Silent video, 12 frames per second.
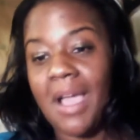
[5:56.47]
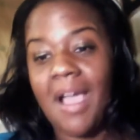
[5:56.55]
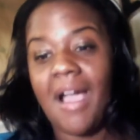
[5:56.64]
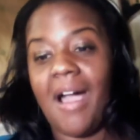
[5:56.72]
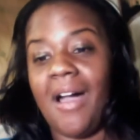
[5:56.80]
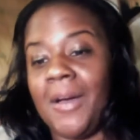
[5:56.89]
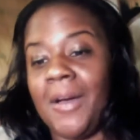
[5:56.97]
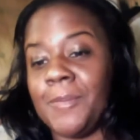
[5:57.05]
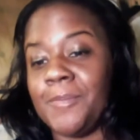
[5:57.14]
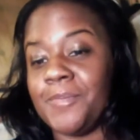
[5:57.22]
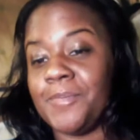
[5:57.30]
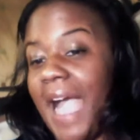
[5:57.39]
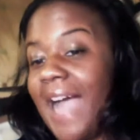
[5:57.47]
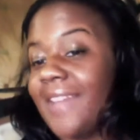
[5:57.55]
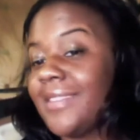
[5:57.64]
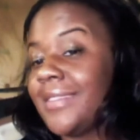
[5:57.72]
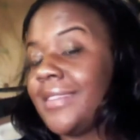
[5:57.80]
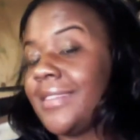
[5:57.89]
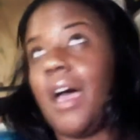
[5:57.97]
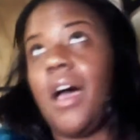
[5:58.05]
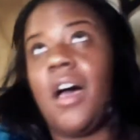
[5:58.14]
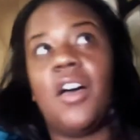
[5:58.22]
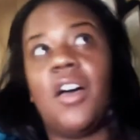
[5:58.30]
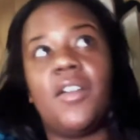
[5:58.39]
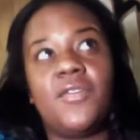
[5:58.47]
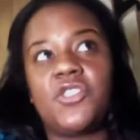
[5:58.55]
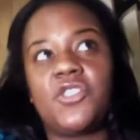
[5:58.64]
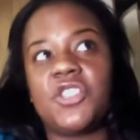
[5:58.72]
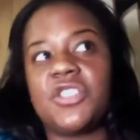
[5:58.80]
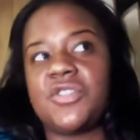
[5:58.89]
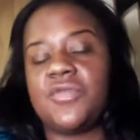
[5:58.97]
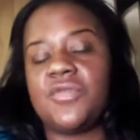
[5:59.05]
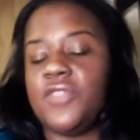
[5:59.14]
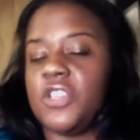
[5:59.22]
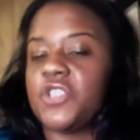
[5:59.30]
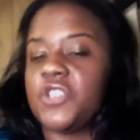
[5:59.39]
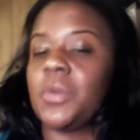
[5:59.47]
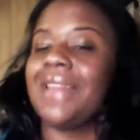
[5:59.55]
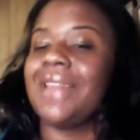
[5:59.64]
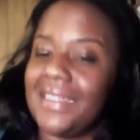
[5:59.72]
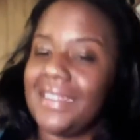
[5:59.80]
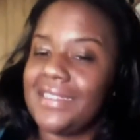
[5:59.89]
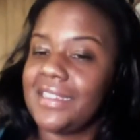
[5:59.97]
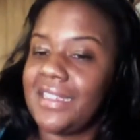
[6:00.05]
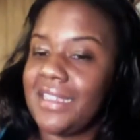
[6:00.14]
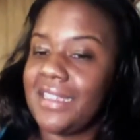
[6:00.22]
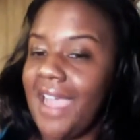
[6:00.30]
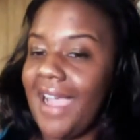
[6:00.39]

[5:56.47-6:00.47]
I love just visualizing.